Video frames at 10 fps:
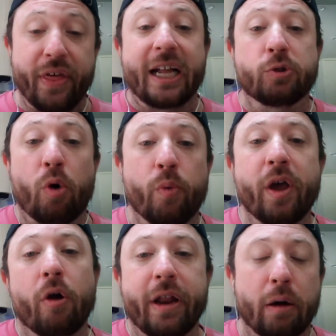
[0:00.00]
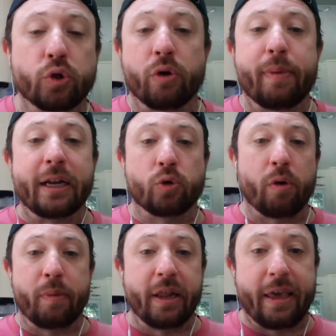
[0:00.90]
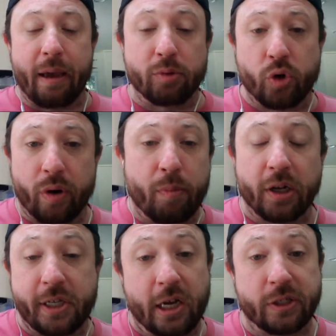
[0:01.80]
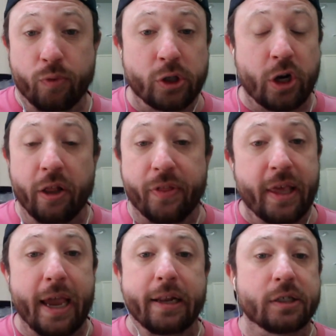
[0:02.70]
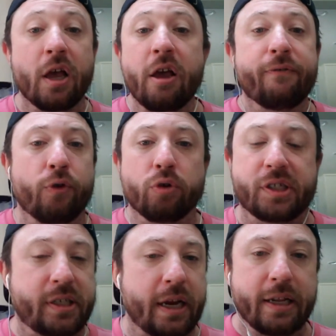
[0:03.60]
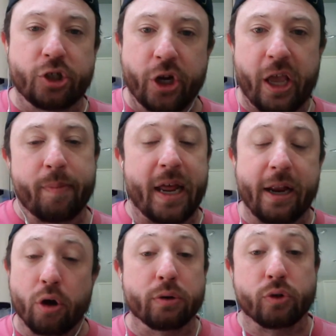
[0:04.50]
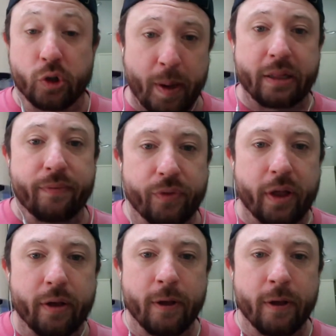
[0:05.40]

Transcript: That's where we are now during mandatory minicamp, during Monty Ossenfort and Jonathan Gannon's first stint as GM and head coach, respectively.